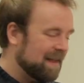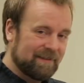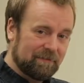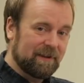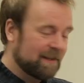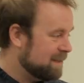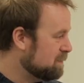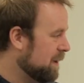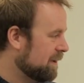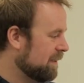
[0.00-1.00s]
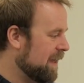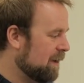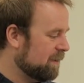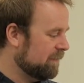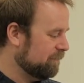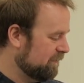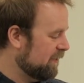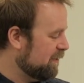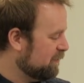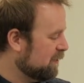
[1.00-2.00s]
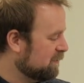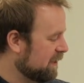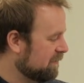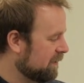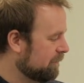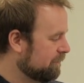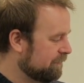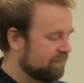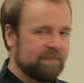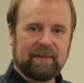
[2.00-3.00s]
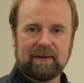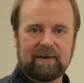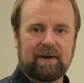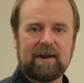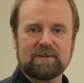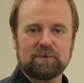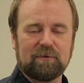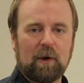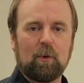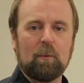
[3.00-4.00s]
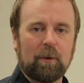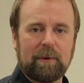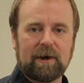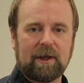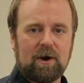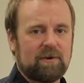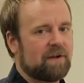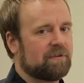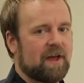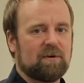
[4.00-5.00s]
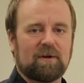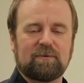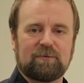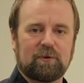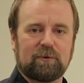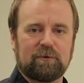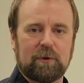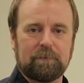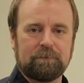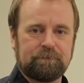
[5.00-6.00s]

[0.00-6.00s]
Definitely like this better than that one. Very full flavor. All right, so we've got one more beer to go, and after that, we'll have a full review.